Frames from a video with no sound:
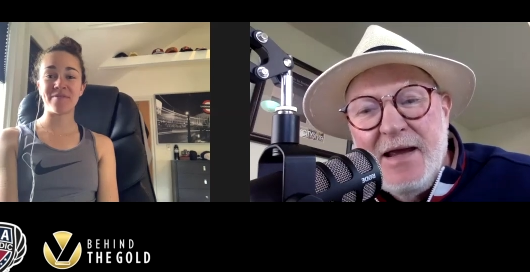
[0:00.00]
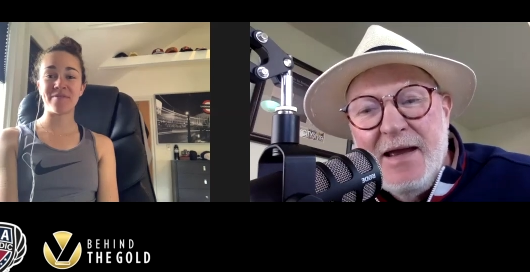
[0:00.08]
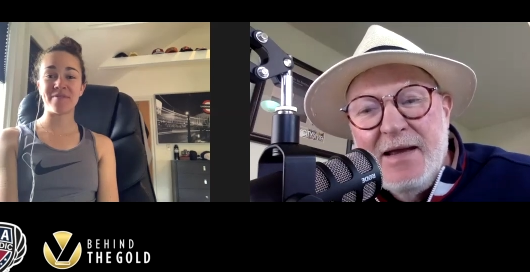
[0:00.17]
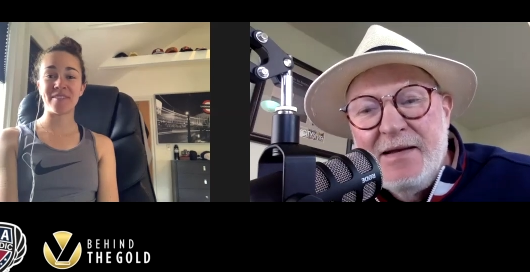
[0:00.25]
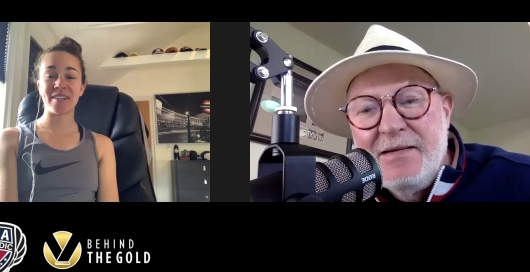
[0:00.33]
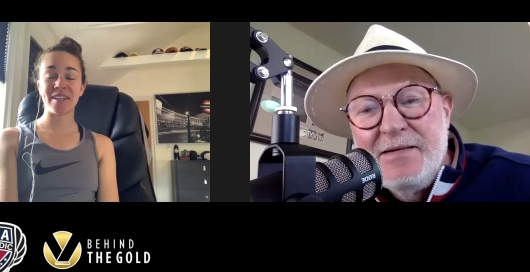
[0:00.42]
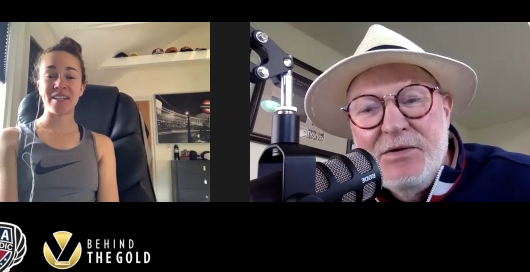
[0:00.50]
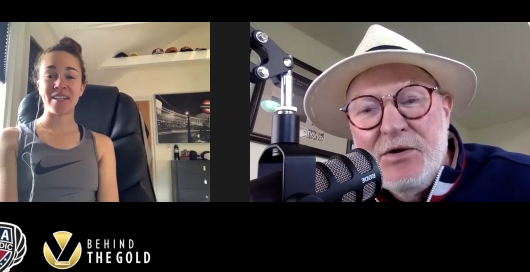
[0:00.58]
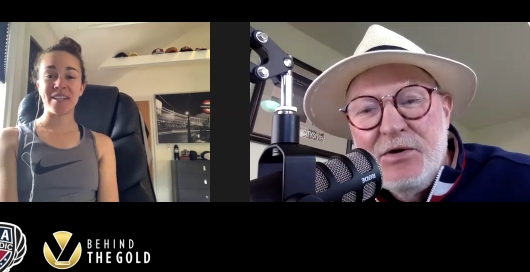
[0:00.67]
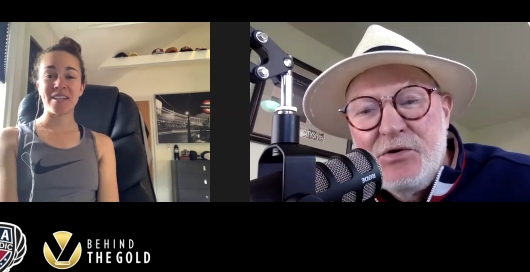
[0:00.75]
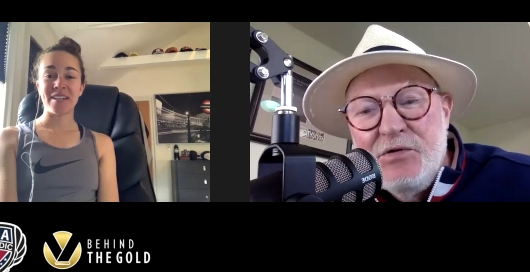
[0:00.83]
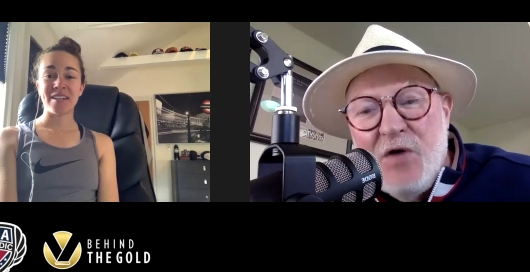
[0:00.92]
Speaker 1: and you
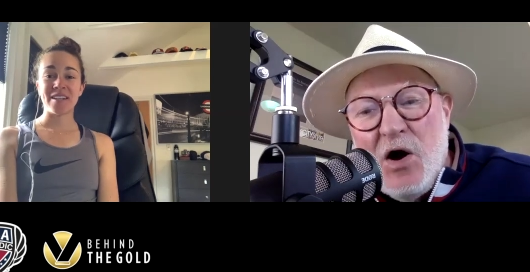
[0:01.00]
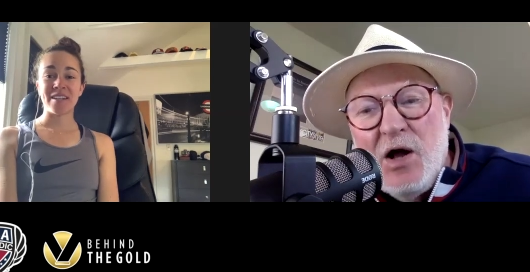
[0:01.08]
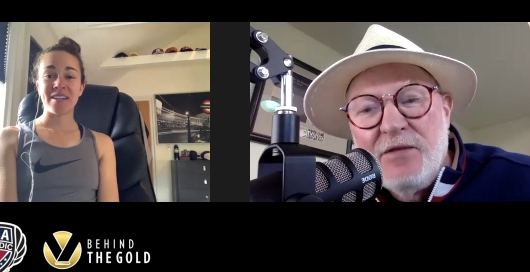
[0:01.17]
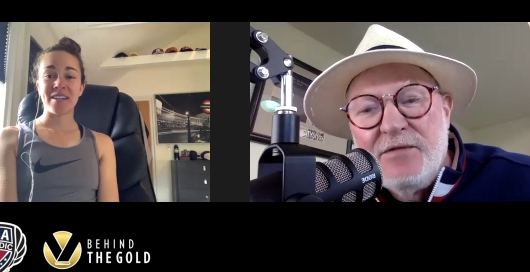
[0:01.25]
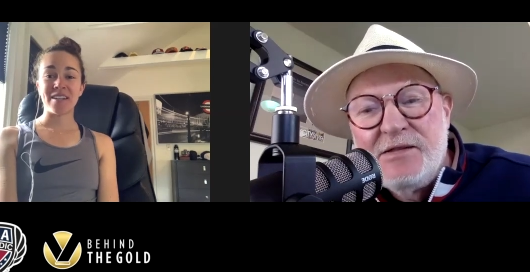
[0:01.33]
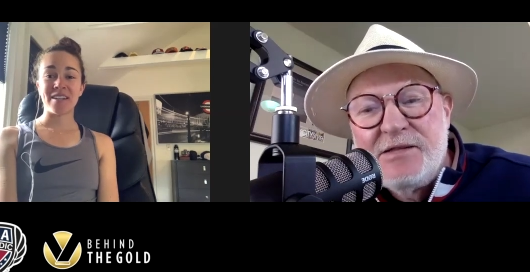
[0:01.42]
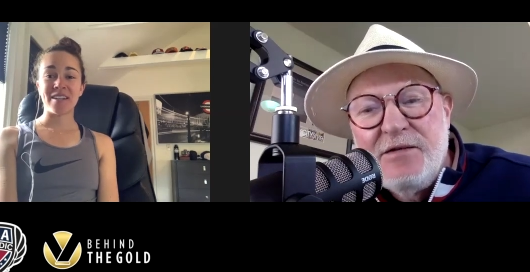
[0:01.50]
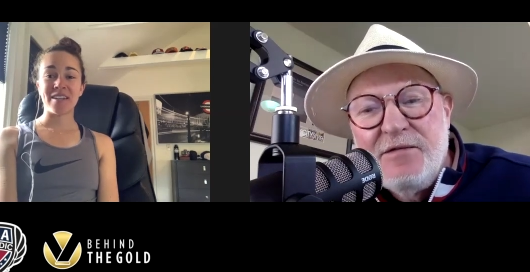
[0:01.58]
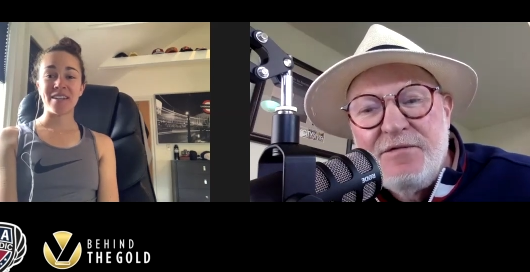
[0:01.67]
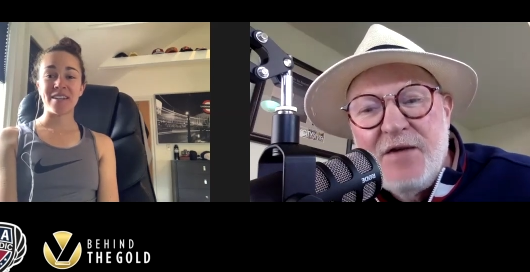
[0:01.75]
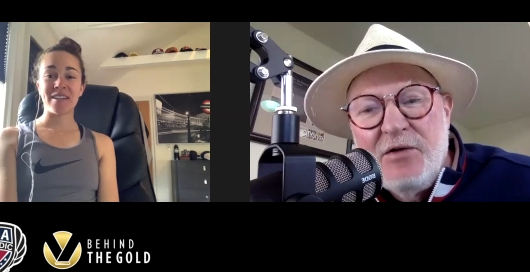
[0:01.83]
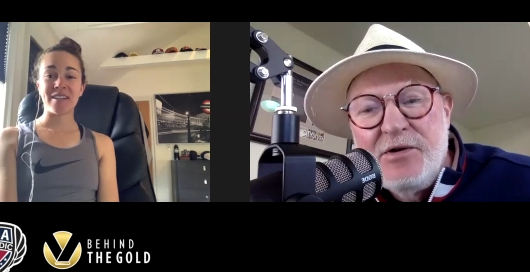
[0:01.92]
know you've all of a sudden
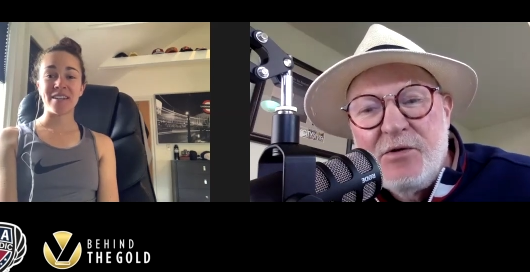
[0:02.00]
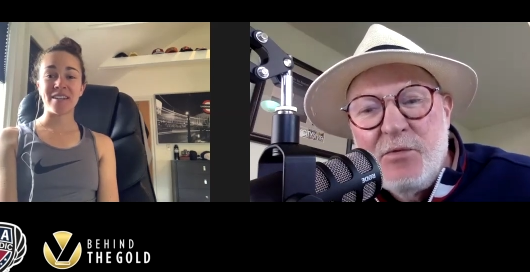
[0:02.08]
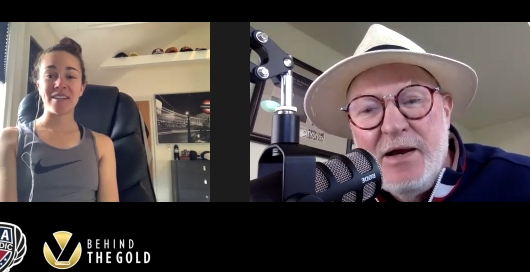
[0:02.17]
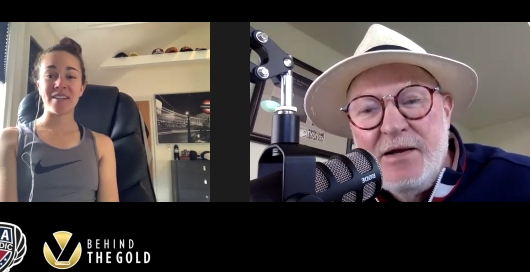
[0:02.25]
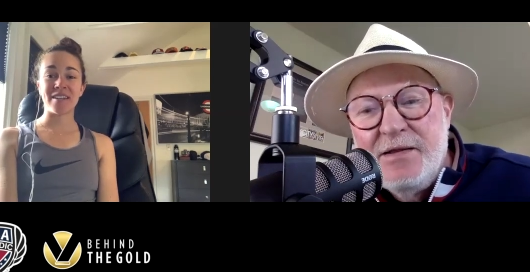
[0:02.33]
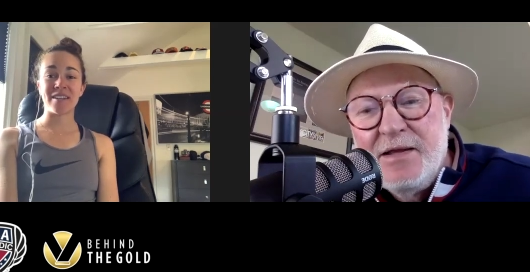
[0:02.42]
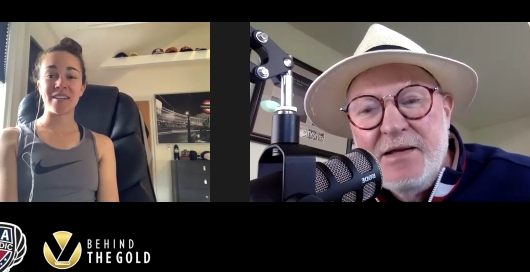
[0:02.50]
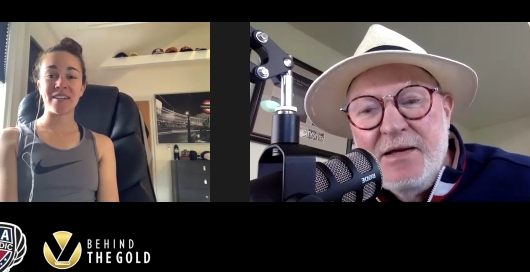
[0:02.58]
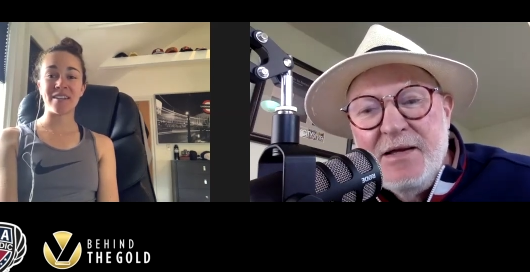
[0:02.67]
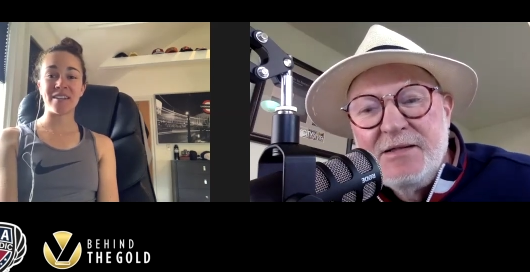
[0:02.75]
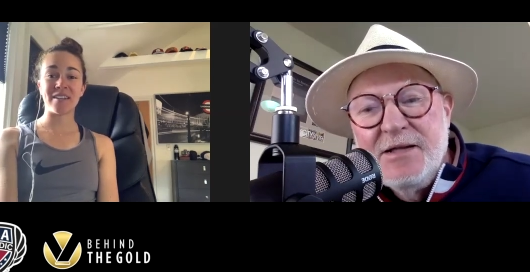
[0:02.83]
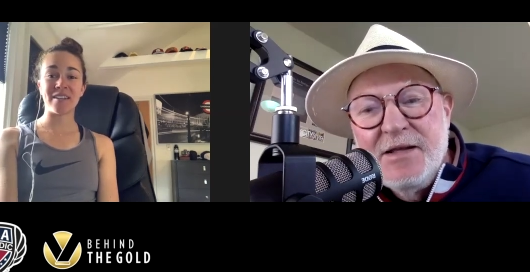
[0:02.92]
found your way to the
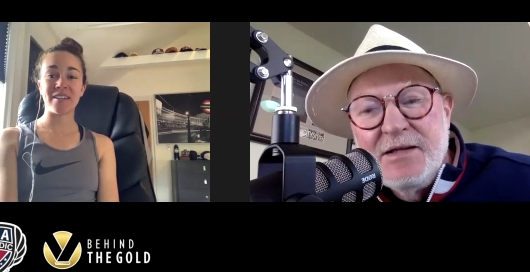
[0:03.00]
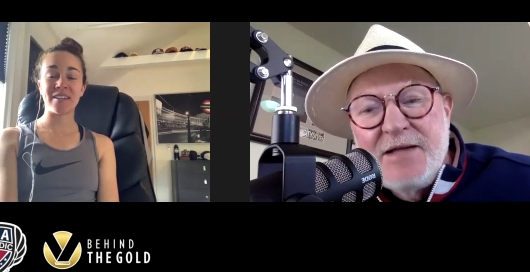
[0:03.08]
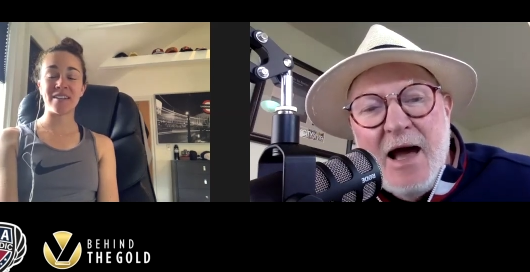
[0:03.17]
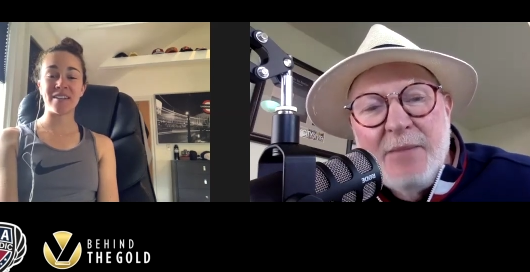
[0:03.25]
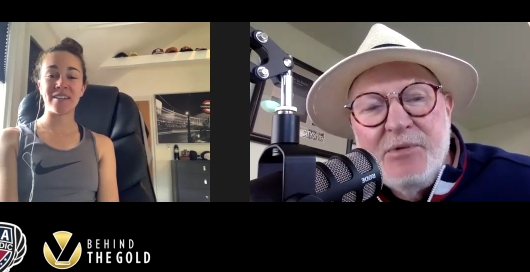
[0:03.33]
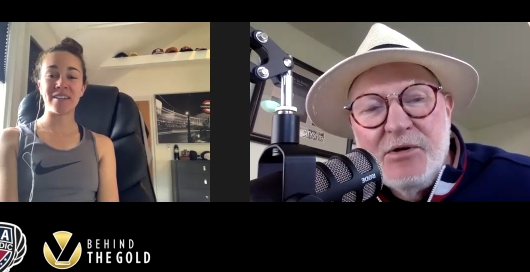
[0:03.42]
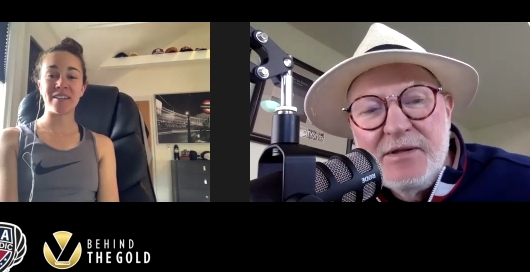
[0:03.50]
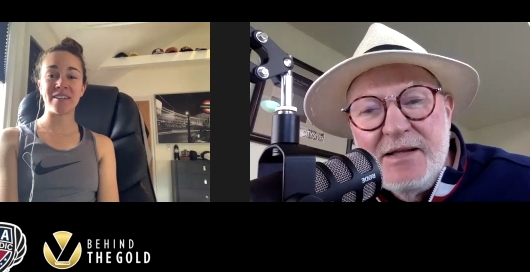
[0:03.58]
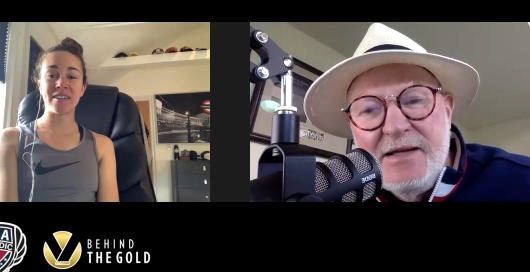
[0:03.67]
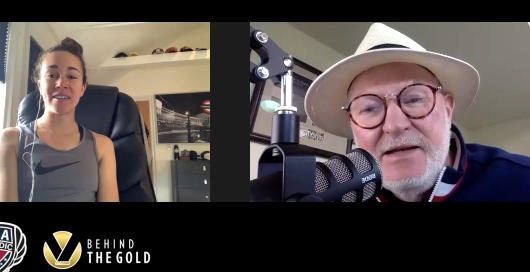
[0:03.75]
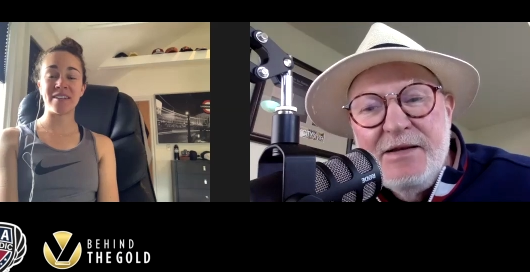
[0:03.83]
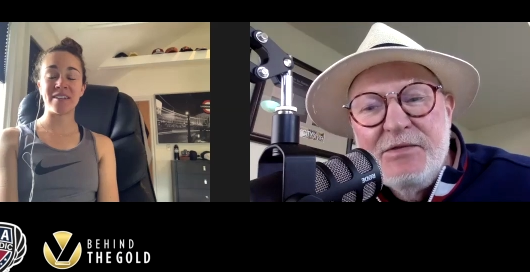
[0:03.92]
to the top. You're
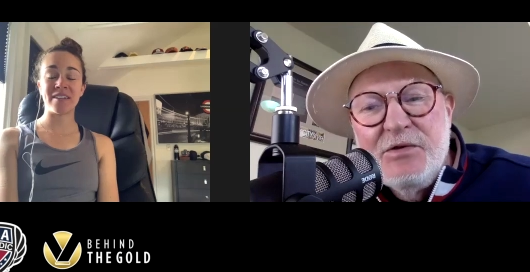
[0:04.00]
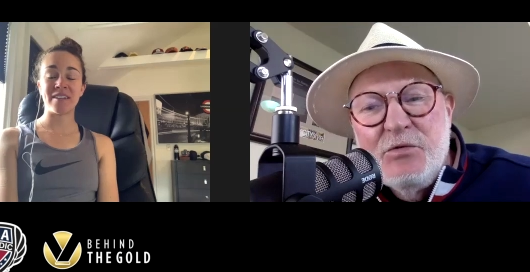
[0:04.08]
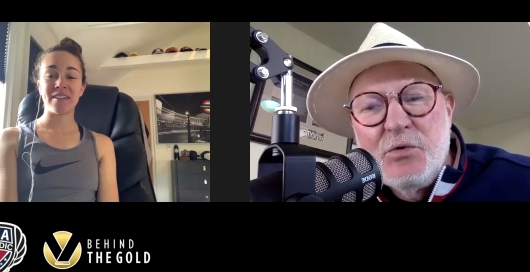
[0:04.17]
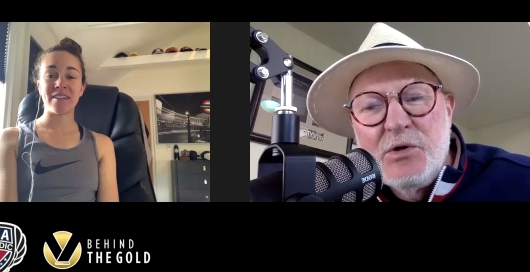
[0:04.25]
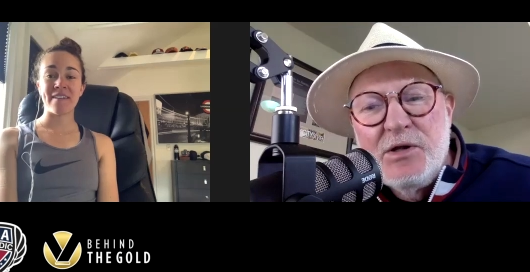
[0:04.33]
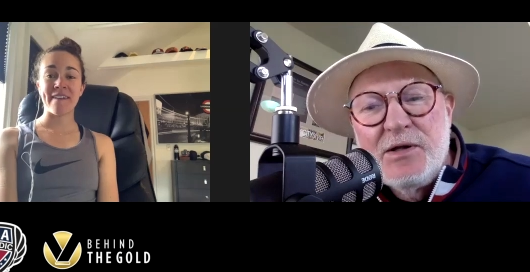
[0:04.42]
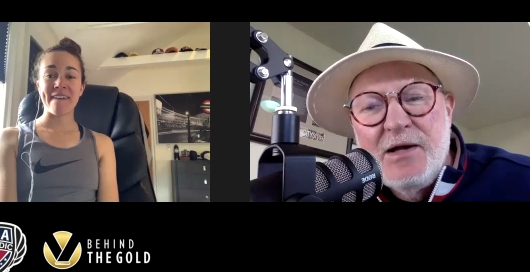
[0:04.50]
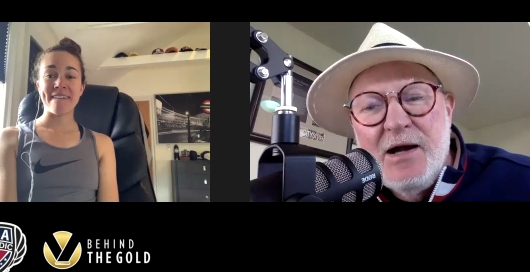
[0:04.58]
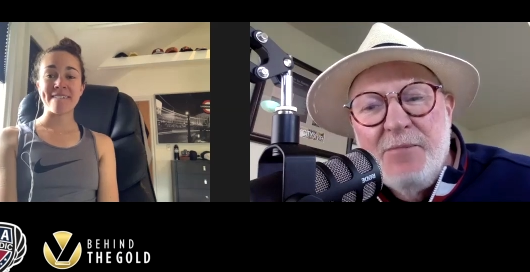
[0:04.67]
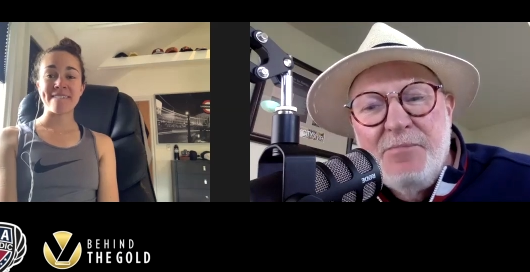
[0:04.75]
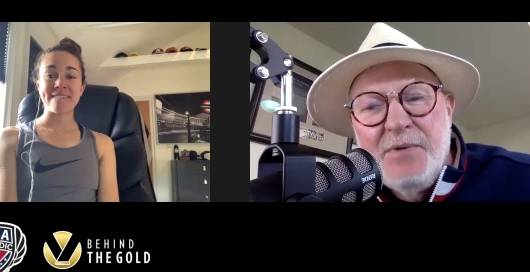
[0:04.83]
leading the World Cup.